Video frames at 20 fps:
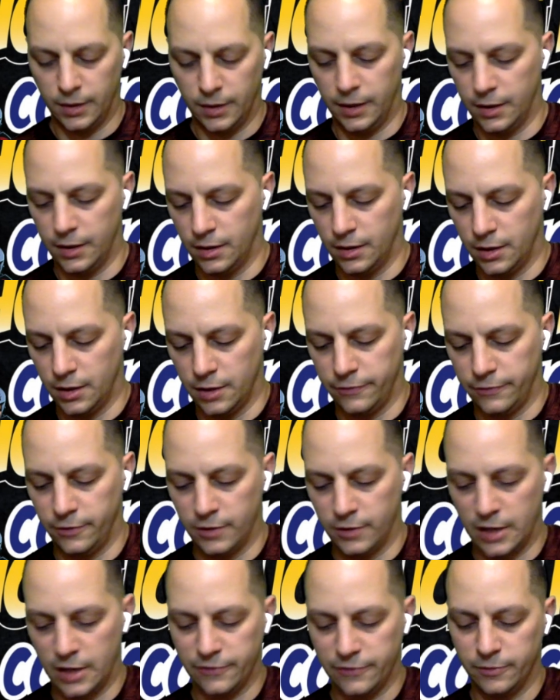And if
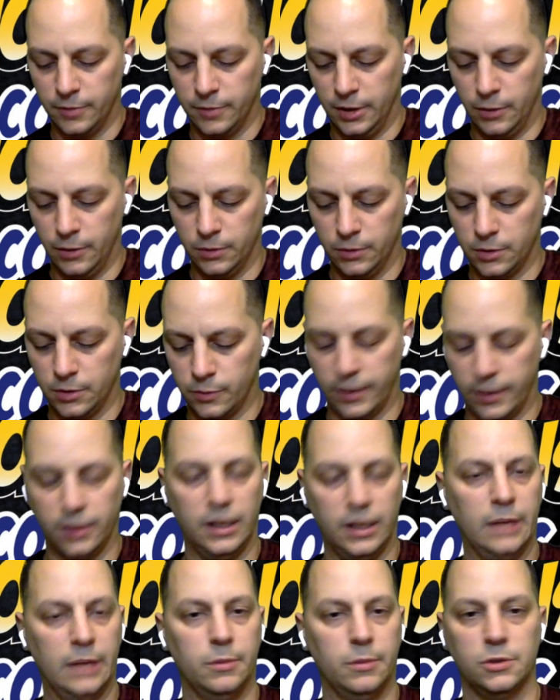you're not familiar with the
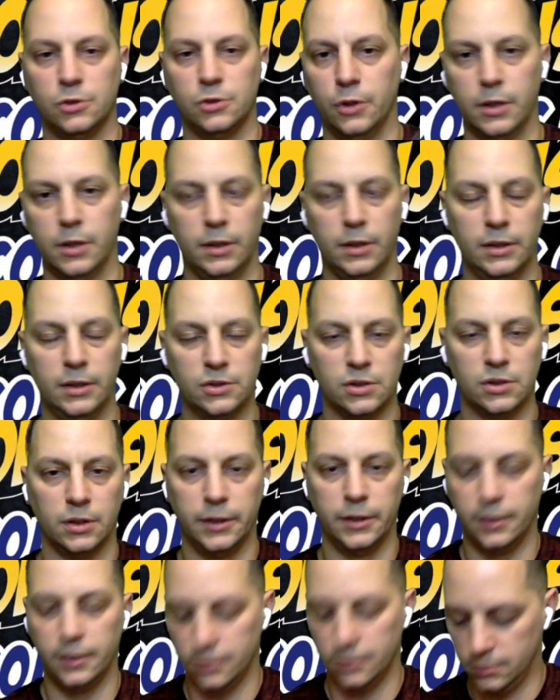red labels, you can
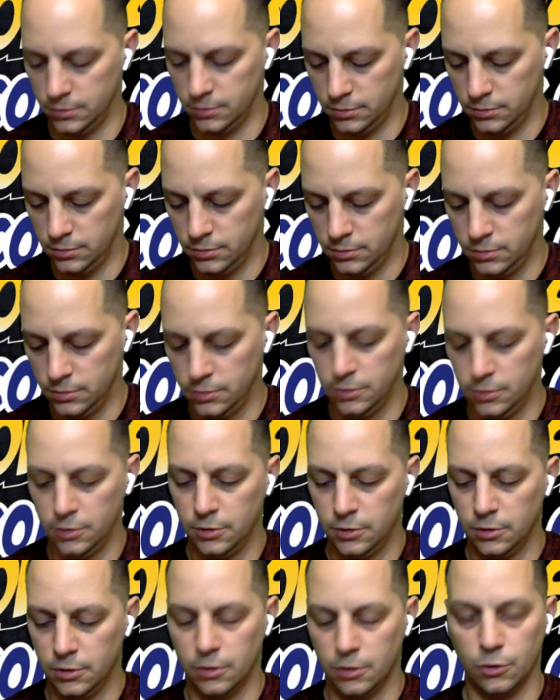easily
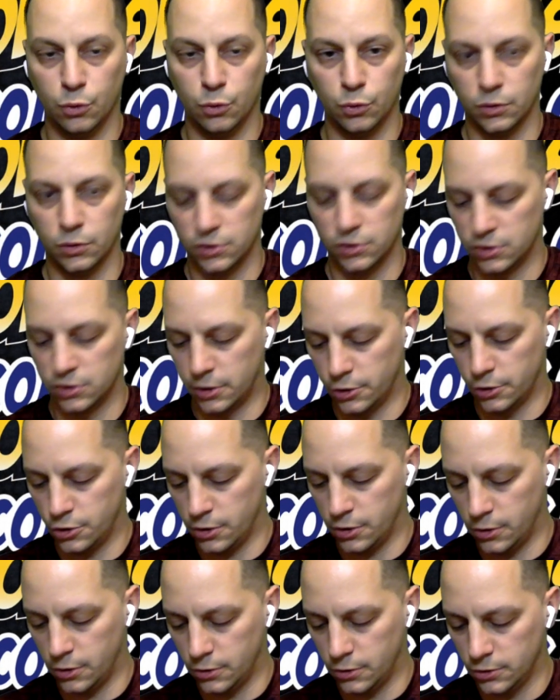Google
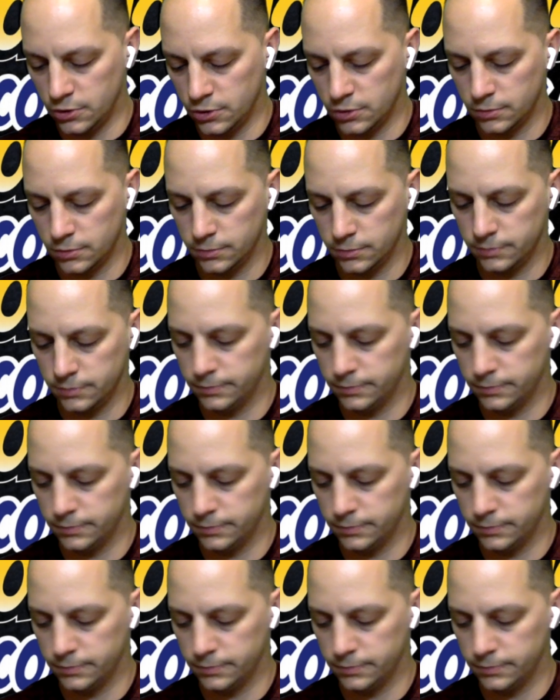search those.